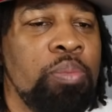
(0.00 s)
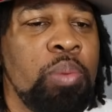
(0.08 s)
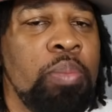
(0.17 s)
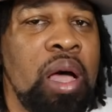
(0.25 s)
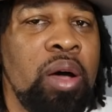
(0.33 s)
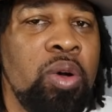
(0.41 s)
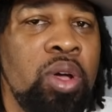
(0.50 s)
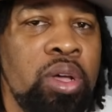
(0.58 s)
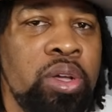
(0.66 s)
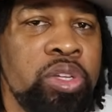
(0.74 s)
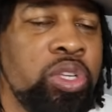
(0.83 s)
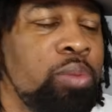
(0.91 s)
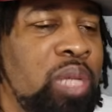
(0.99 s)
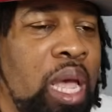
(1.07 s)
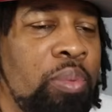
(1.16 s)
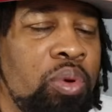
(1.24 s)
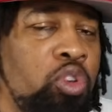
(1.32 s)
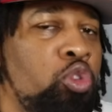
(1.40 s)
about some
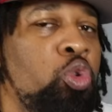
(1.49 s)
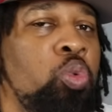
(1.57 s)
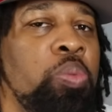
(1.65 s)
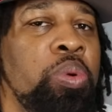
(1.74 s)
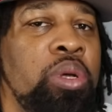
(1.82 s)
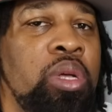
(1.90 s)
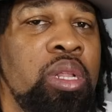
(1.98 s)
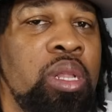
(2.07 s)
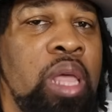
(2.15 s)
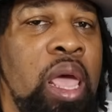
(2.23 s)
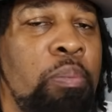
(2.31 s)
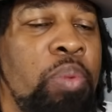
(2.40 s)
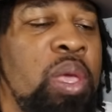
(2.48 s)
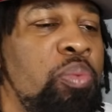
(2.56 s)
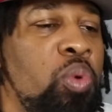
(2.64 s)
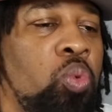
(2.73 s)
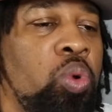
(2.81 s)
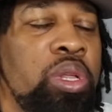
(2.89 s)
type of group that
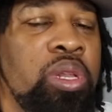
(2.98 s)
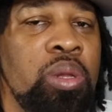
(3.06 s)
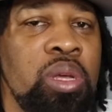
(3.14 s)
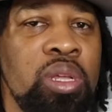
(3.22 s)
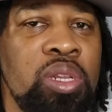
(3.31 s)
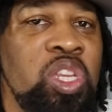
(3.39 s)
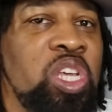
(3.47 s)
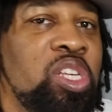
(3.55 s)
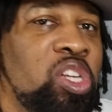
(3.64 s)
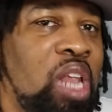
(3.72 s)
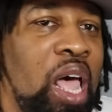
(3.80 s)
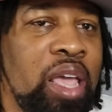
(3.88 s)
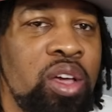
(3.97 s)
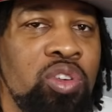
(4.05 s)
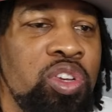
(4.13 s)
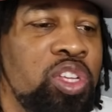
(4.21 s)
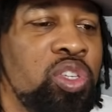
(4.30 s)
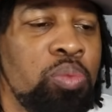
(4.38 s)
people would dislike or
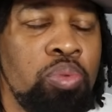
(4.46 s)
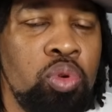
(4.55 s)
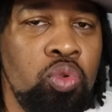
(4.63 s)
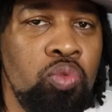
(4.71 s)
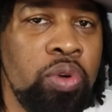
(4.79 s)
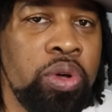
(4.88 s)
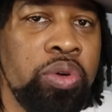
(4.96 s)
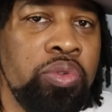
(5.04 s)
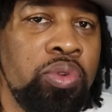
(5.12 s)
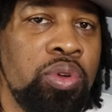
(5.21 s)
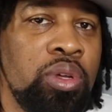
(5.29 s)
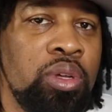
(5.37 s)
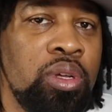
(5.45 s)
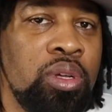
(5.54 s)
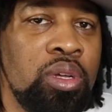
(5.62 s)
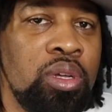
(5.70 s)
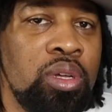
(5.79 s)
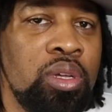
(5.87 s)
disapprove
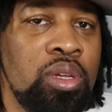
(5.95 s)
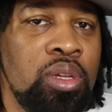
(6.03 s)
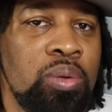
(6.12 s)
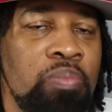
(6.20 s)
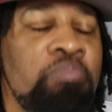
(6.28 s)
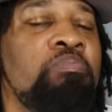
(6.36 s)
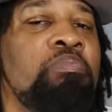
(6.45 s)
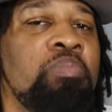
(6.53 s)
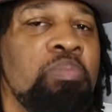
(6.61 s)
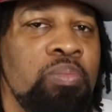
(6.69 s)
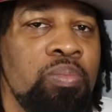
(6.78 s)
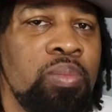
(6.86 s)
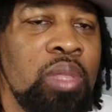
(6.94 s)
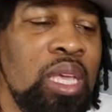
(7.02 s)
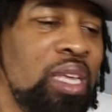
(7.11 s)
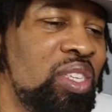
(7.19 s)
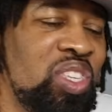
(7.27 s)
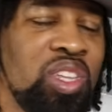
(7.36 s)
of.
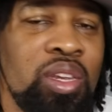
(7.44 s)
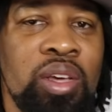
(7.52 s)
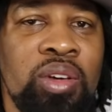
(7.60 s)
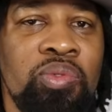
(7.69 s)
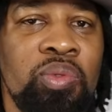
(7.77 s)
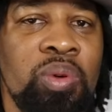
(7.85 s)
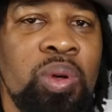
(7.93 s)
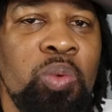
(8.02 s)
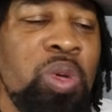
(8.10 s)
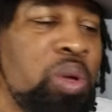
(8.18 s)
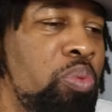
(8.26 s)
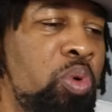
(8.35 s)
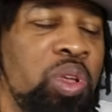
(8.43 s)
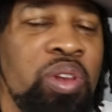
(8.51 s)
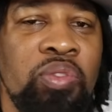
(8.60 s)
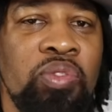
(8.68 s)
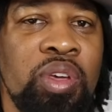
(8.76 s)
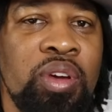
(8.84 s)
Easy enough. We could point
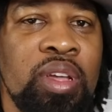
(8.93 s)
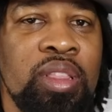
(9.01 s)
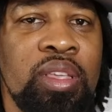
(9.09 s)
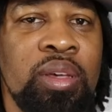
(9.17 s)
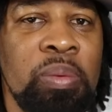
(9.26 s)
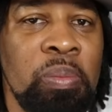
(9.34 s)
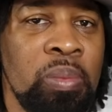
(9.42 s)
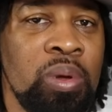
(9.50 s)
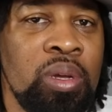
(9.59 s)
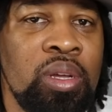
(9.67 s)
the finger at them.